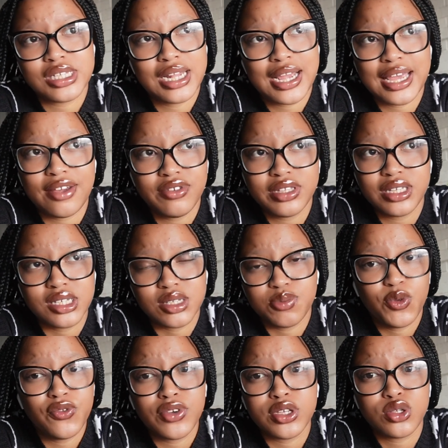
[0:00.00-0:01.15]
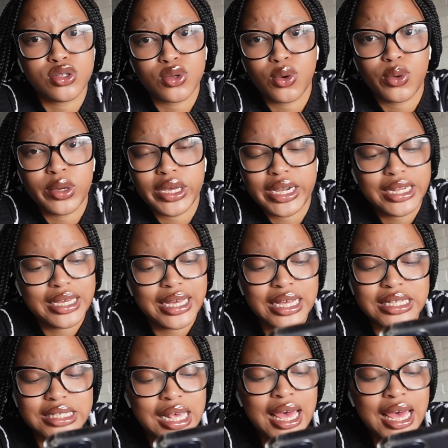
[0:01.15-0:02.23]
Like, everything's moving so quickly, guys.